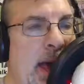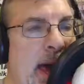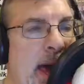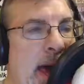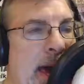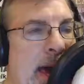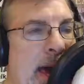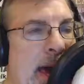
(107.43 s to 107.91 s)

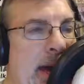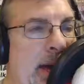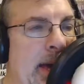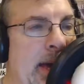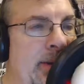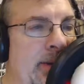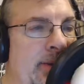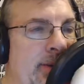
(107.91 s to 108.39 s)

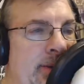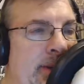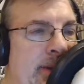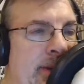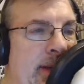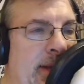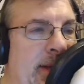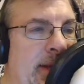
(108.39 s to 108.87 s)
And
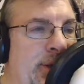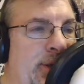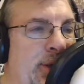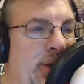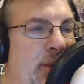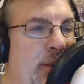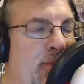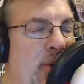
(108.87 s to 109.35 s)
let's
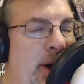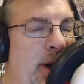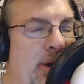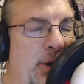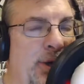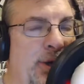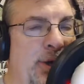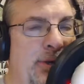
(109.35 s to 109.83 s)
jump right into
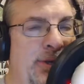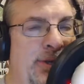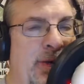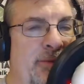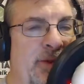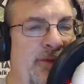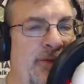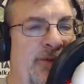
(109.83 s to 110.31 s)
show
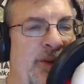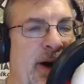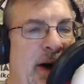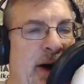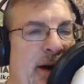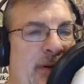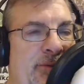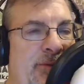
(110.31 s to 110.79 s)

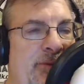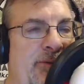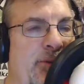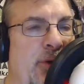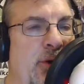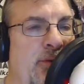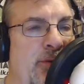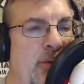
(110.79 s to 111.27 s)
75 for
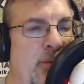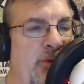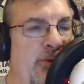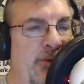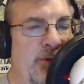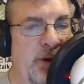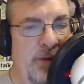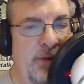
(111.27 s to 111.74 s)
November
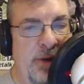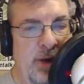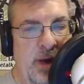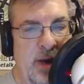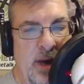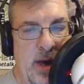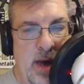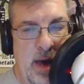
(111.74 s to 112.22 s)
5th.
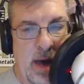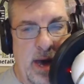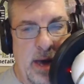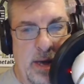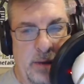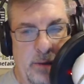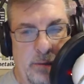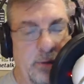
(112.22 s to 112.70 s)

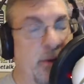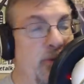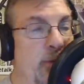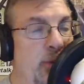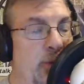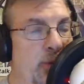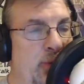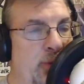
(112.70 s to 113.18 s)

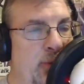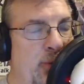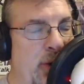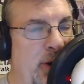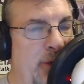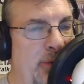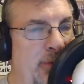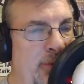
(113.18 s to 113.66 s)
November
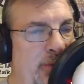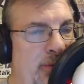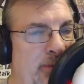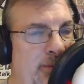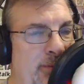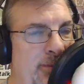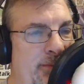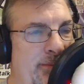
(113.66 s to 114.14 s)
12th.
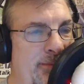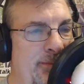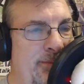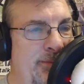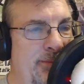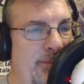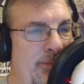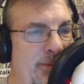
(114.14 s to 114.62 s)

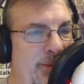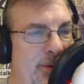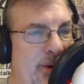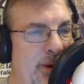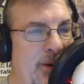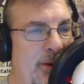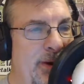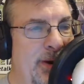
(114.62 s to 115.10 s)

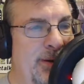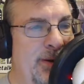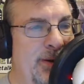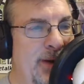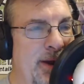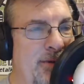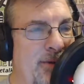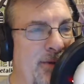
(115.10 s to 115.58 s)
Sorry, I get the
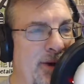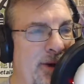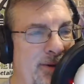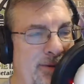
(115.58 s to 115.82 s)
date right.